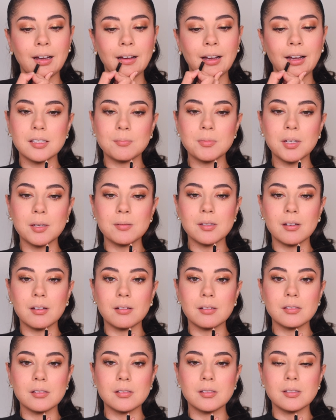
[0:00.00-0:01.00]
Sometimes I
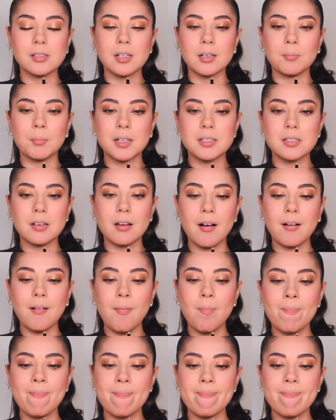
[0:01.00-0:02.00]
also stick my
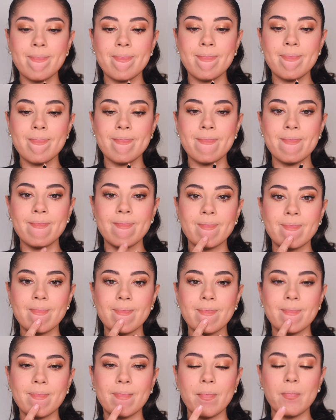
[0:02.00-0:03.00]
tongue
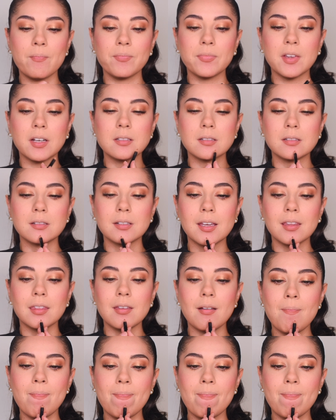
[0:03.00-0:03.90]
underneath